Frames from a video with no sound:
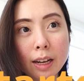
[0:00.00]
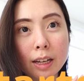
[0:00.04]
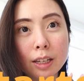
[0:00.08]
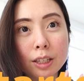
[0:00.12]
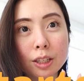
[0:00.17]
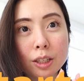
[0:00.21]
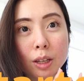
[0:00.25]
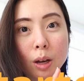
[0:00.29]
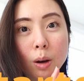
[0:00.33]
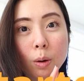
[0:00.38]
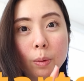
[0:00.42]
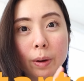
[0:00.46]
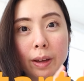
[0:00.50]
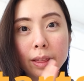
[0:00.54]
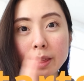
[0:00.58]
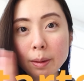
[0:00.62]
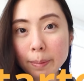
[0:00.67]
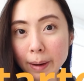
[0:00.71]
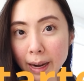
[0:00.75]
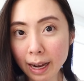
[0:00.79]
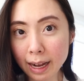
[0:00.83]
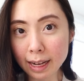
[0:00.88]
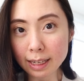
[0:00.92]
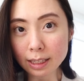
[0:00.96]
So in the
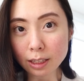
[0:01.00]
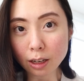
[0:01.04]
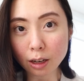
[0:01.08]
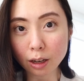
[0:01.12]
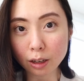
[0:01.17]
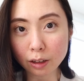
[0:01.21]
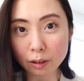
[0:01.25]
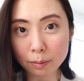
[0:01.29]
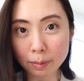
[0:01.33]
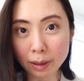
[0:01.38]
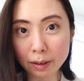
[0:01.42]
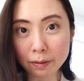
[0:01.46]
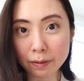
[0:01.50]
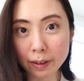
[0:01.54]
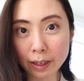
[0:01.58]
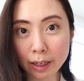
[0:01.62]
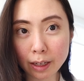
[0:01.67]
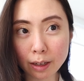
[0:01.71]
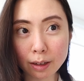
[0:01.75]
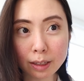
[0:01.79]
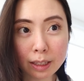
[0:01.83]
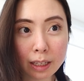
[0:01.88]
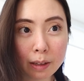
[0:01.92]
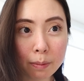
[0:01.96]
past, all of my
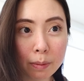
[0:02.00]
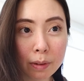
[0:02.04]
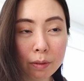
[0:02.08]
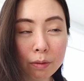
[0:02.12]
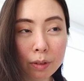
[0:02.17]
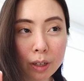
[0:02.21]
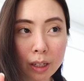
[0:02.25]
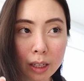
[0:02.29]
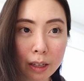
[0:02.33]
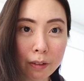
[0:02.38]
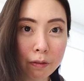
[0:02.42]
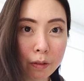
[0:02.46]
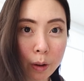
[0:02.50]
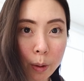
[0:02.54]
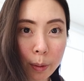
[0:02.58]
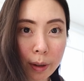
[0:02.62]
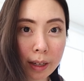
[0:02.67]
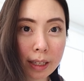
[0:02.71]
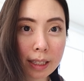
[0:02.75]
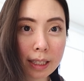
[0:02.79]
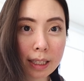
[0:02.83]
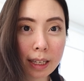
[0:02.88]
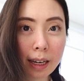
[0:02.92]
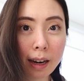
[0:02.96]
videos have been really
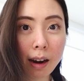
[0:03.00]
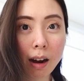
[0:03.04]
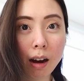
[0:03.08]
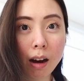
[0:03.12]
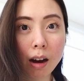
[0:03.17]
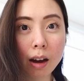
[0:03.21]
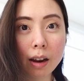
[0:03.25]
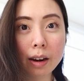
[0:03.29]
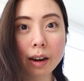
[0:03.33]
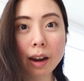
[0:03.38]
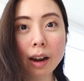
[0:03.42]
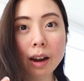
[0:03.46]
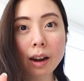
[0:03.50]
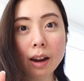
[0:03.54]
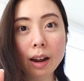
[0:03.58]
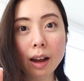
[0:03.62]
focused on